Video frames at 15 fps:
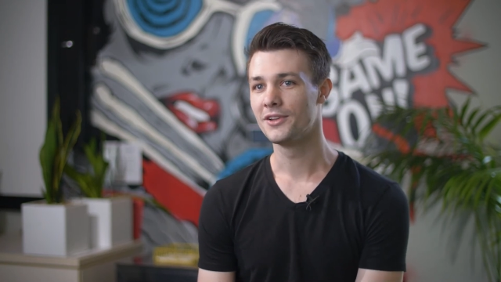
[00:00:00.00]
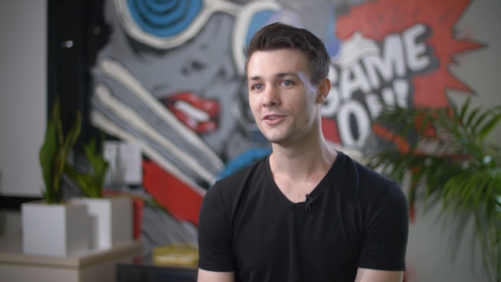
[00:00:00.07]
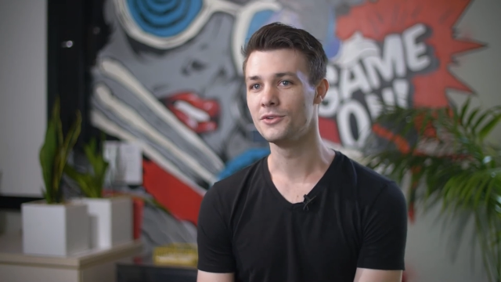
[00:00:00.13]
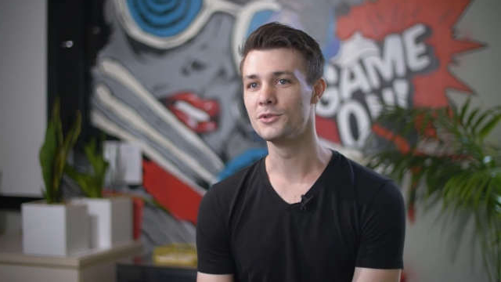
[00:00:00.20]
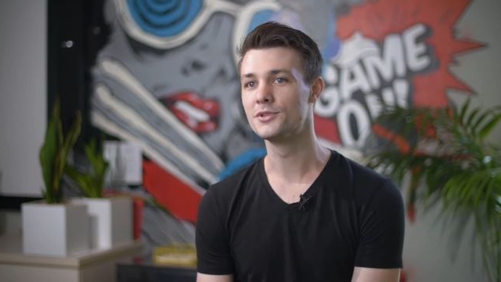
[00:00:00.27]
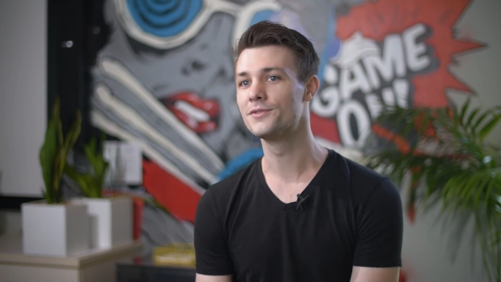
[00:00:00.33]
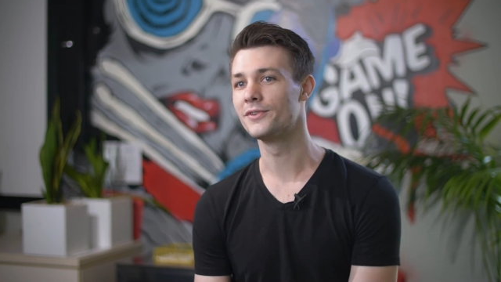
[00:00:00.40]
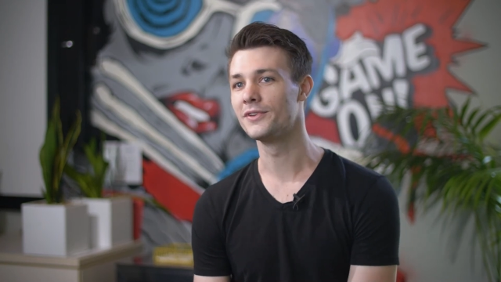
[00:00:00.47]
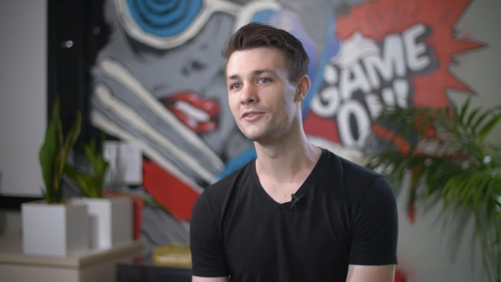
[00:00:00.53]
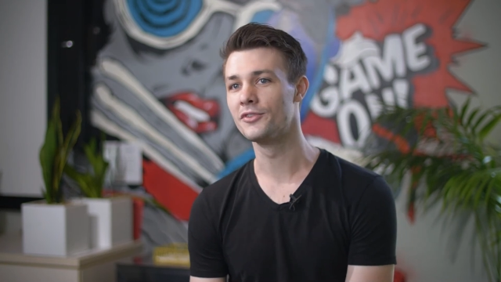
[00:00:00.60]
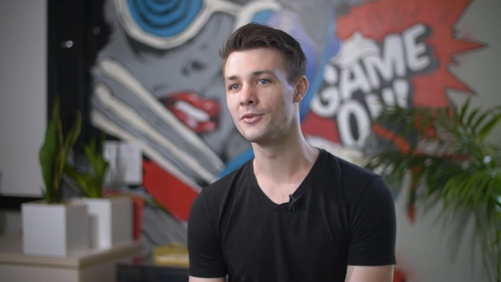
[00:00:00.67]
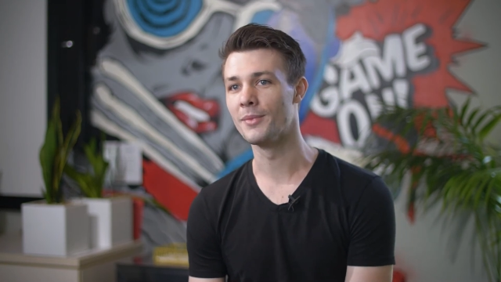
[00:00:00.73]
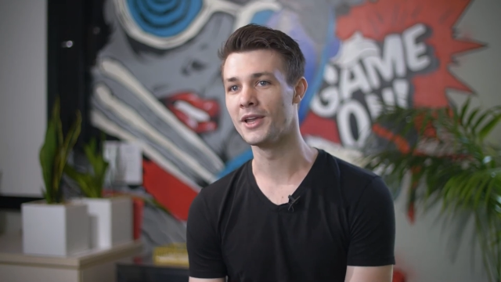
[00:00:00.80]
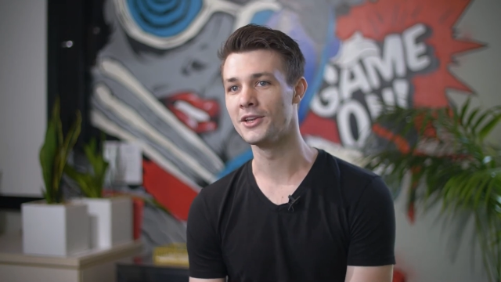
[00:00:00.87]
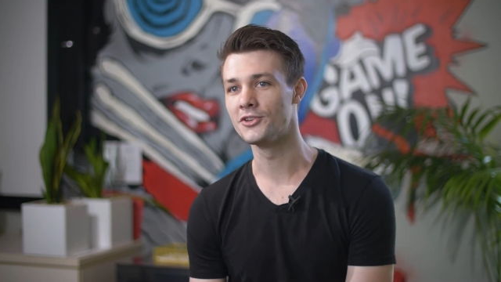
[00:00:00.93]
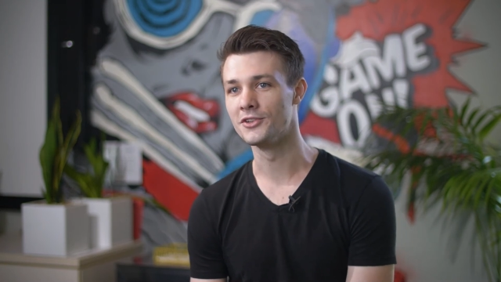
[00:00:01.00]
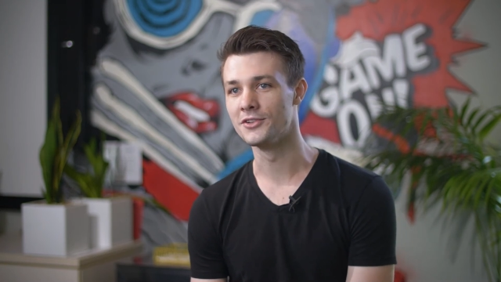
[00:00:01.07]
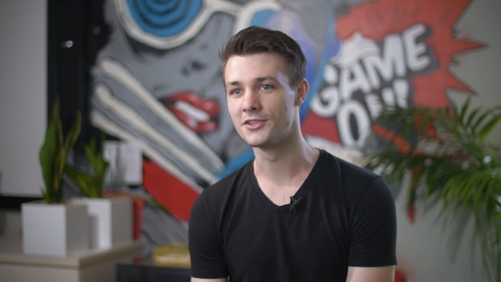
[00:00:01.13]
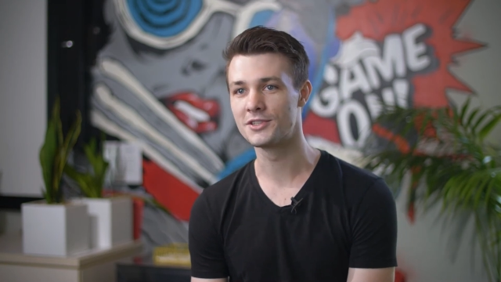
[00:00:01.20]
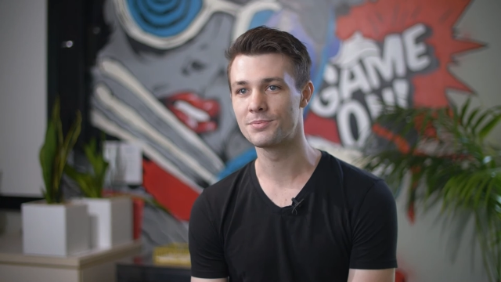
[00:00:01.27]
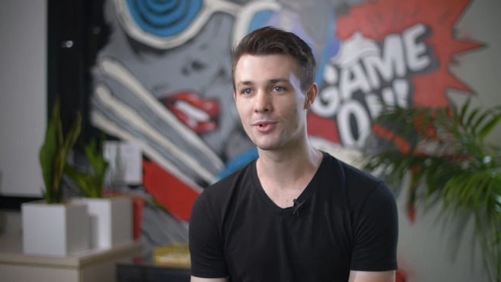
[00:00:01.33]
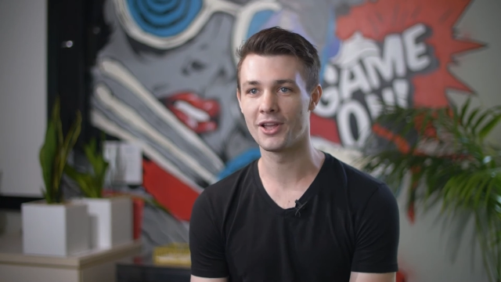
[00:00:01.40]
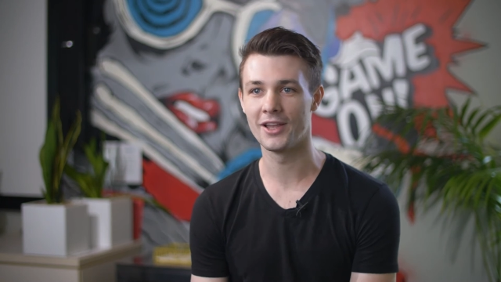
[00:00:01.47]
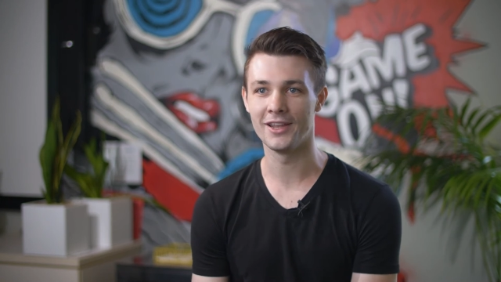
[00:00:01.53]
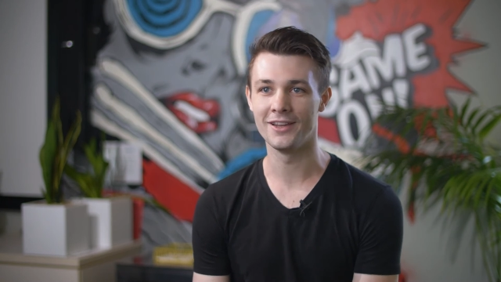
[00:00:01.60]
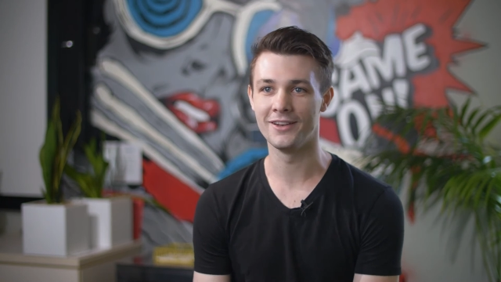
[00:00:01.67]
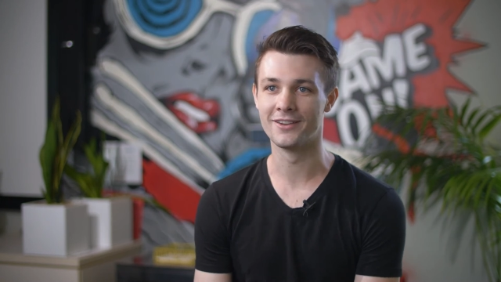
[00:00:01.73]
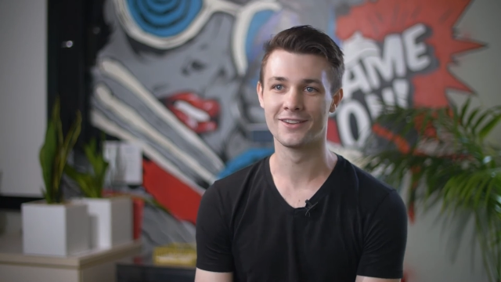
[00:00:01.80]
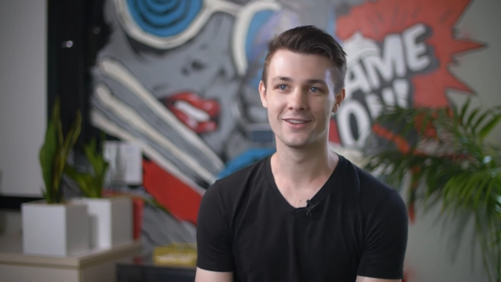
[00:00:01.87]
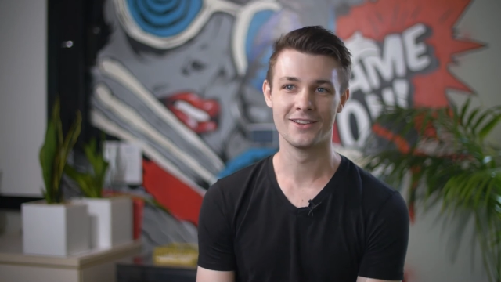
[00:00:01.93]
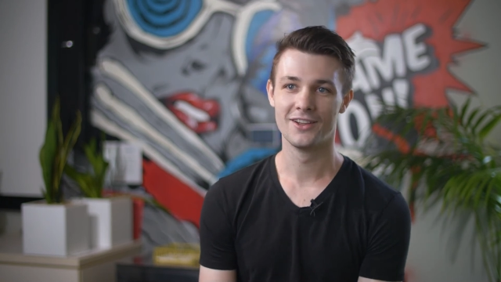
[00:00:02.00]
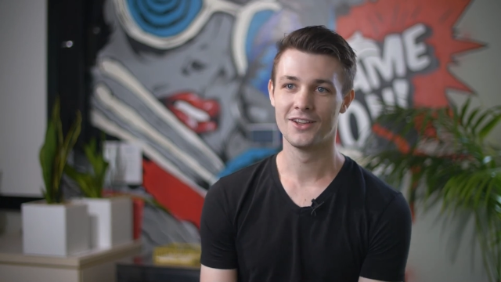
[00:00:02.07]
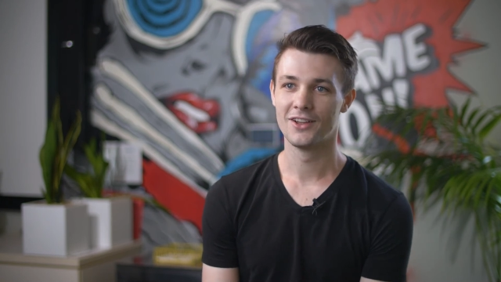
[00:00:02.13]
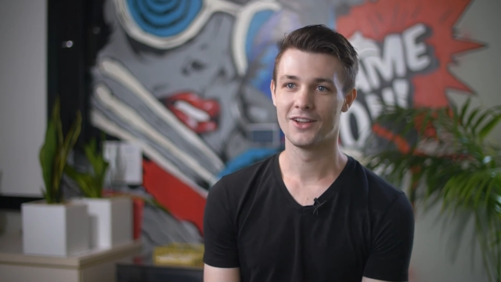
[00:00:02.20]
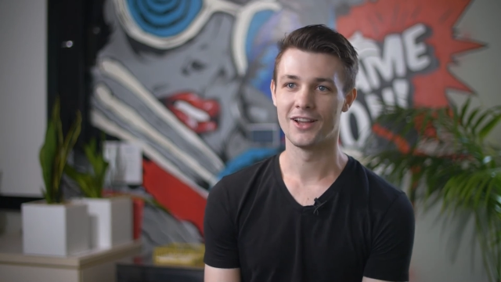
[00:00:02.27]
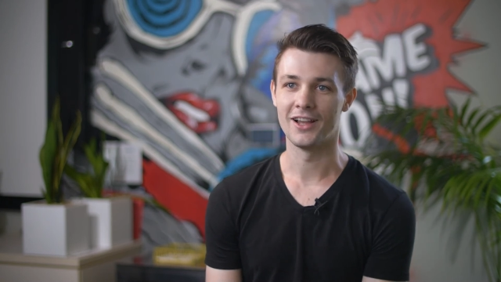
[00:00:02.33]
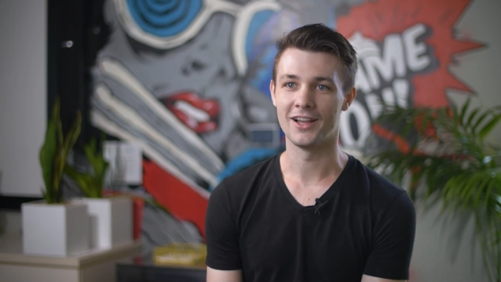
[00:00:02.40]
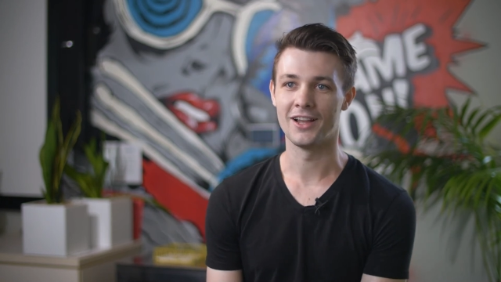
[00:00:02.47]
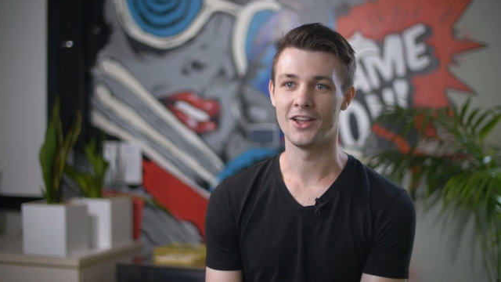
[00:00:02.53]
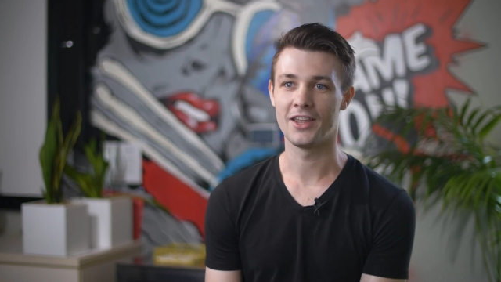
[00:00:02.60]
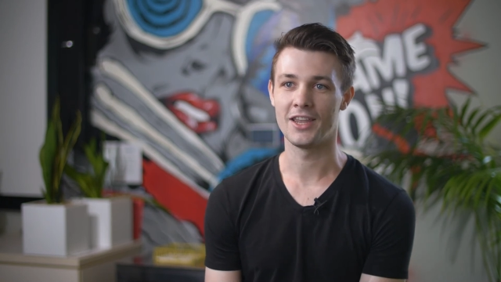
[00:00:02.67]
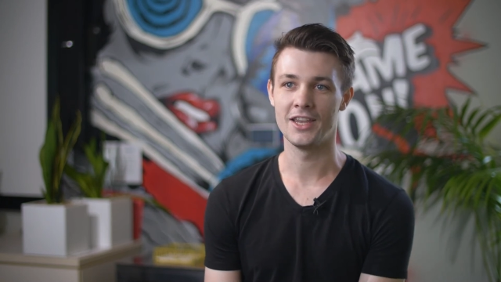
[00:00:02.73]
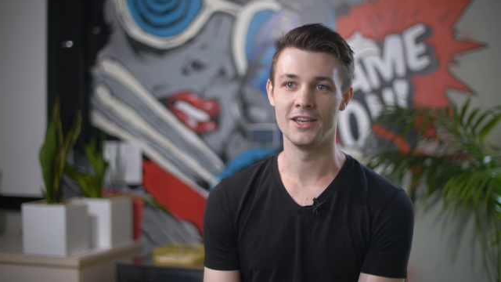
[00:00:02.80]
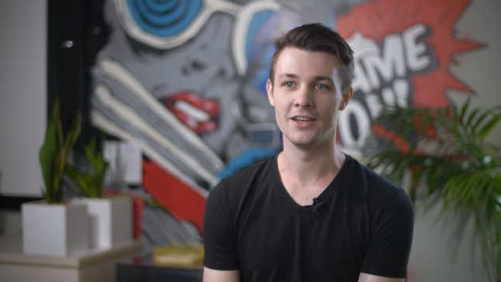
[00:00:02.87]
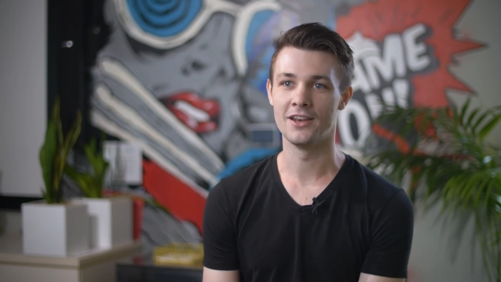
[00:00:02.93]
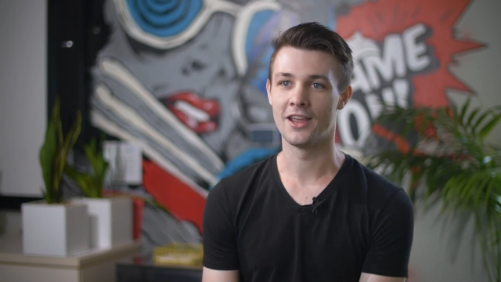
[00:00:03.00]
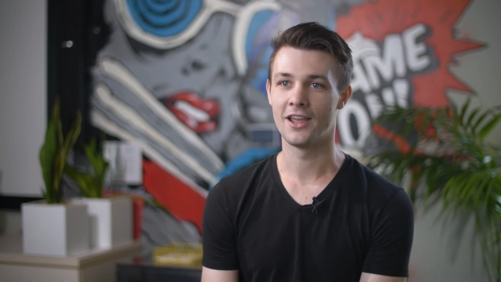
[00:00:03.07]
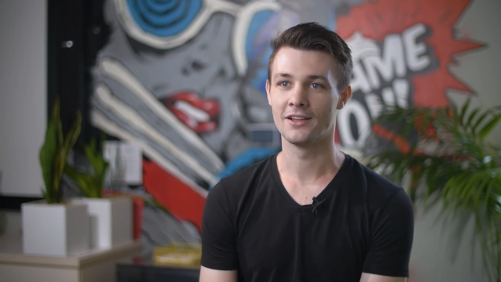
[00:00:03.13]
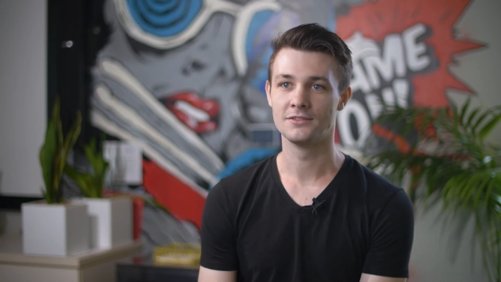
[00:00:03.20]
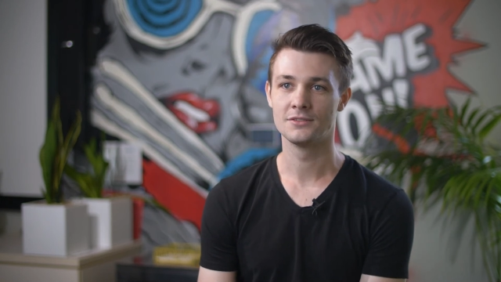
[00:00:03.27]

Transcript: useful information displayed in